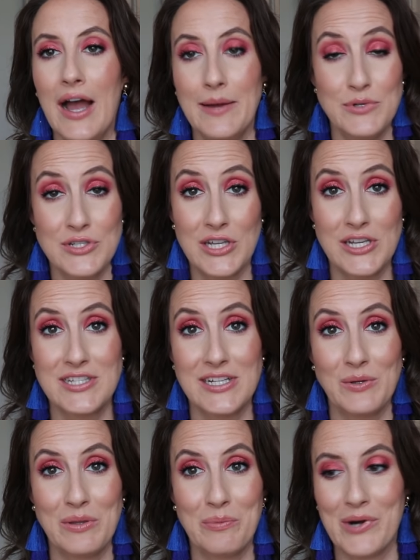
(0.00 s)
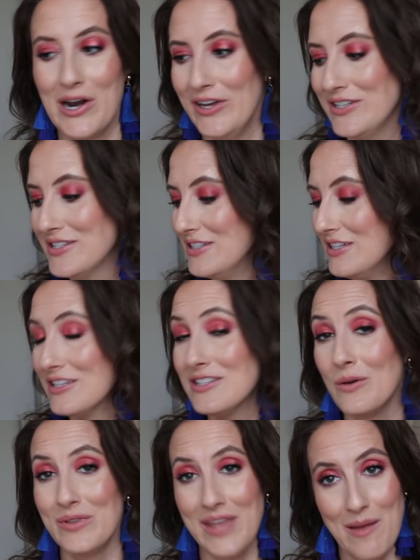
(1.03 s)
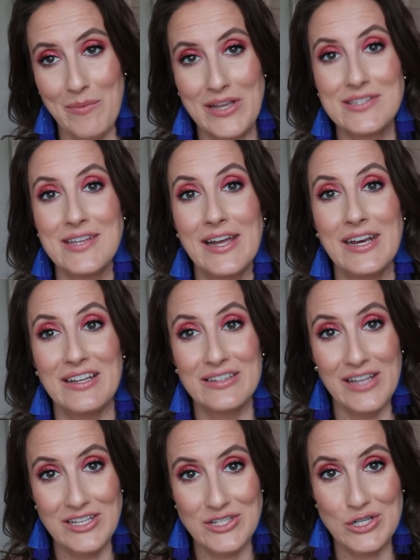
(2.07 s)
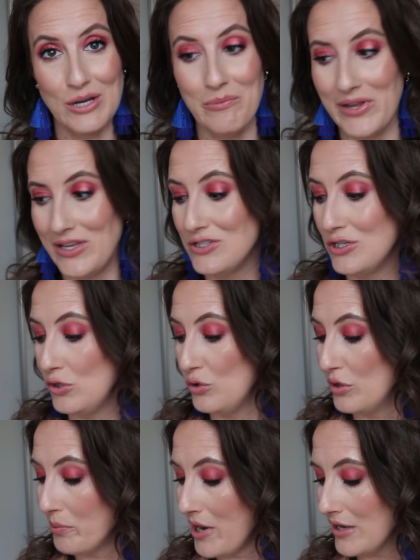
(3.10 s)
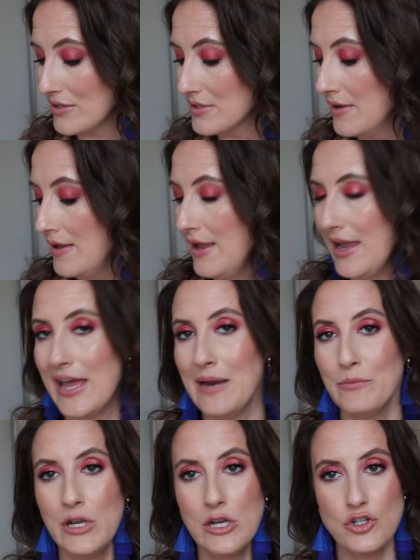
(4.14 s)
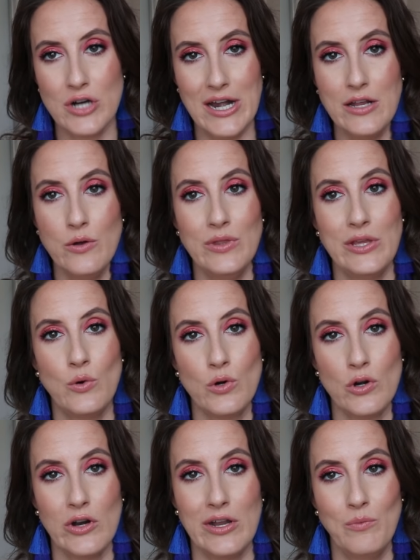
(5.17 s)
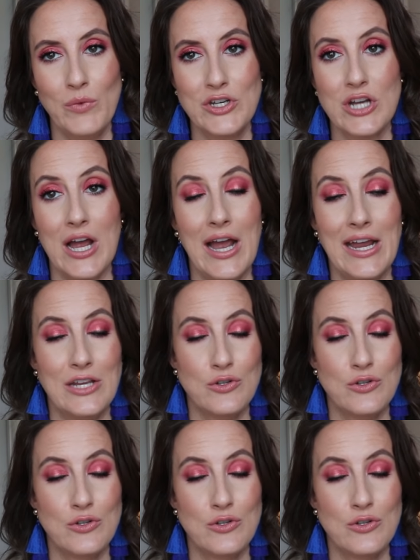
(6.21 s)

I'm just gonna stick with the products. So with that being said, let's jump into the products. And I'm gonna try to go in the order in which I